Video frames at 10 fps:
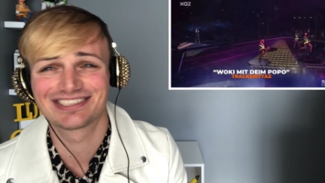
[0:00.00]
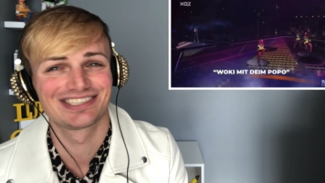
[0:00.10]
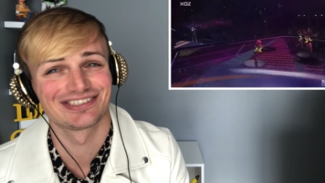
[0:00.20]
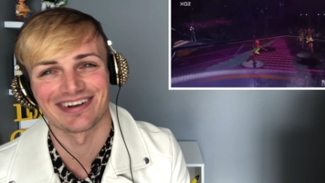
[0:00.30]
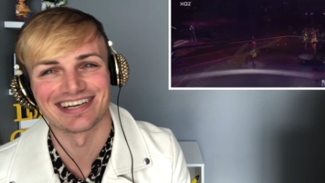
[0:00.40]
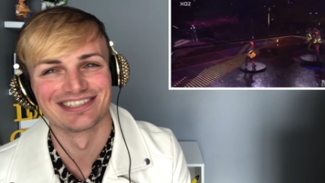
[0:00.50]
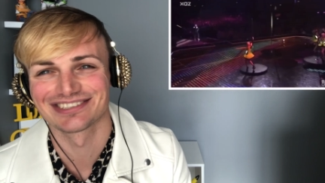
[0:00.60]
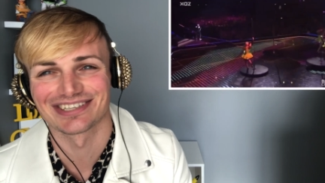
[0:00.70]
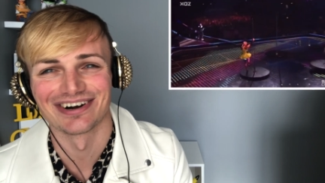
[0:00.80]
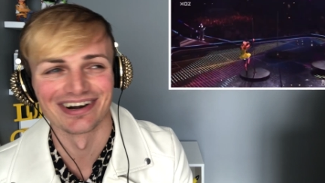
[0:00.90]
a strange
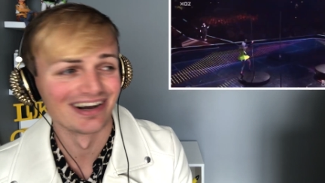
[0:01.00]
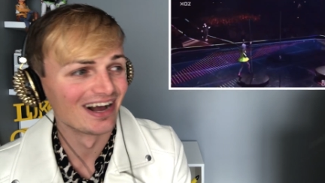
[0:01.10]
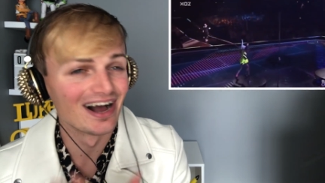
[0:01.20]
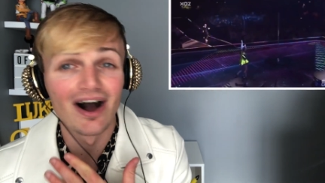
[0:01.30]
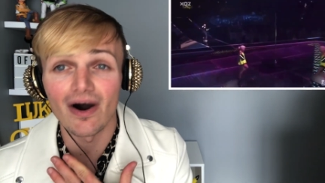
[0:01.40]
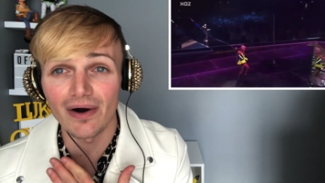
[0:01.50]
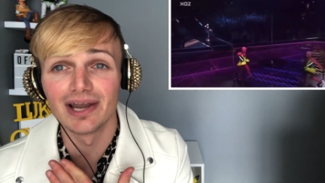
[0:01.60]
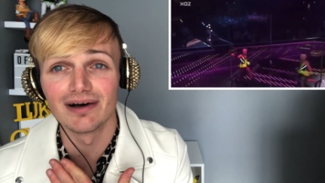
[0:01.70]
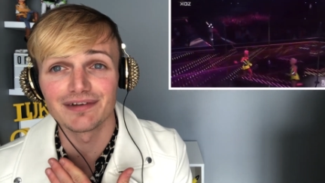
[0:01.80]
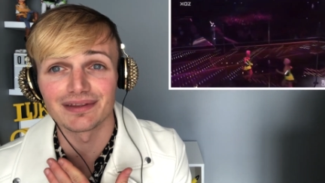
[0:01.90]
song. I
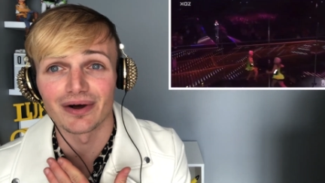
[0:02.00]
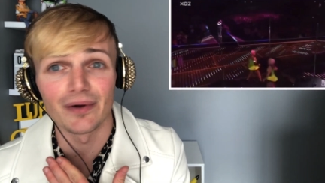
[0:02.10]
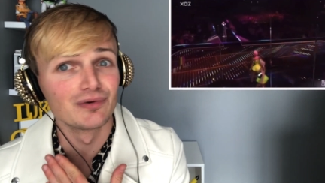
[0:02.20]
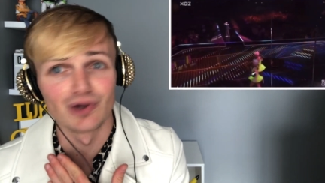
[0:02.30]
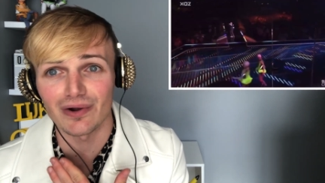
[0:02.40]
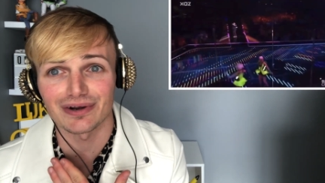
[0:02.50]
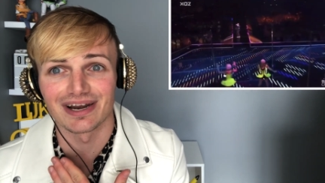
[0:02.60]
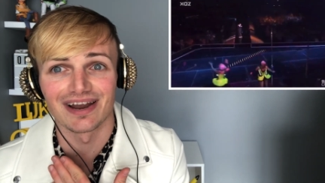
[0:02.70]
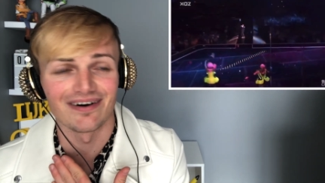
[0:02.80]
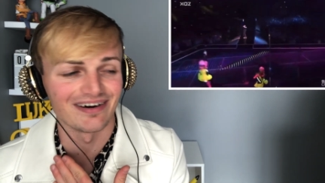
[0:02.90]
love it though, not gonna
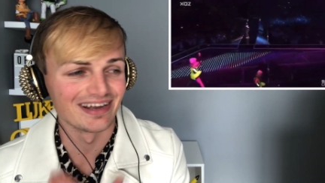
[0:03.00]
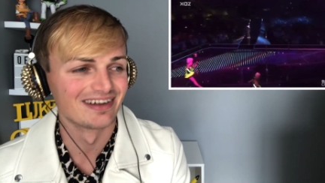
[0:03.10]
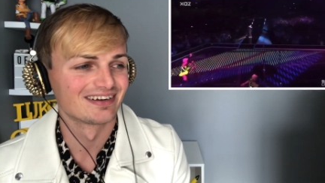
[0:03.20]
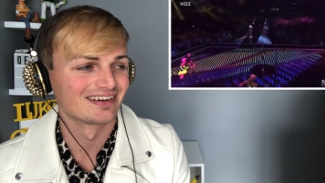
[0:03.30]
lie.